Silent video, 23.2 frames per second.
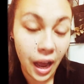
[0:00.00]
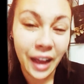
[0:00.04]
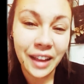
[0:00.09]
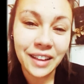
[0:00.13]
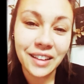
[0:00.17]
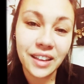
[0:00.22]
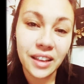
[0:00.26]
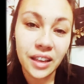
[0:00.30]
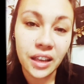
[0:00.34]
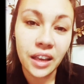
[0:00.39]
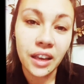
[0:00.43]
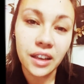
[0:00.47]

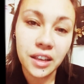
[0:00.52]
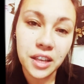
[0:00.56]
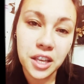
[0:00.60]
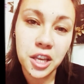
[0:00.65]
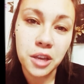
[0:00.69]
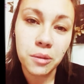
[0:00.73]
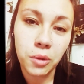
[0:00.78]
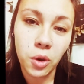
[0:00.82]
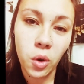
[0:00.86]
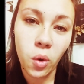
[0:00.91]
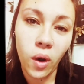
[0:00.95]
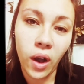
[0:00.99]
can't
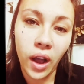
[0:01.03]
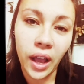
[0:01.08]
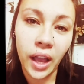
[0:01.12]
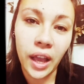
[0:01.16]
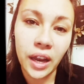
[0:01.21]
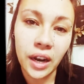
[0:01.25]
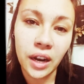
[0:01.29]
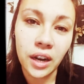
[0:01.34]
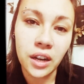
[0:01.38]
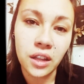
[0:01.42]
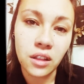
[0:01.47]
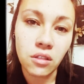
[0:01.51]
keep quiet
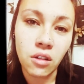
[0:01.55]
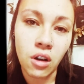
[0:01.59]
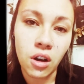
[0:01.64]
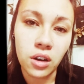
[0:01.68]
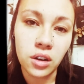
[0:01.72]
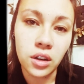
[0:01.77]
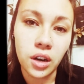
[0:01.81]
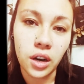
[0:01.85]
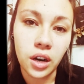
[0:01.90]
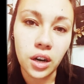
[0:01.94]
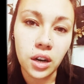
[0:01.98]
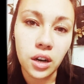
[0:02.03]
any
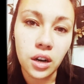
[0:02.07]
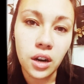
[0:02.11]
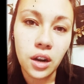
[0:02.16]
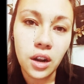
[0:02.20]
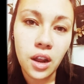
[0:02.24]
longer.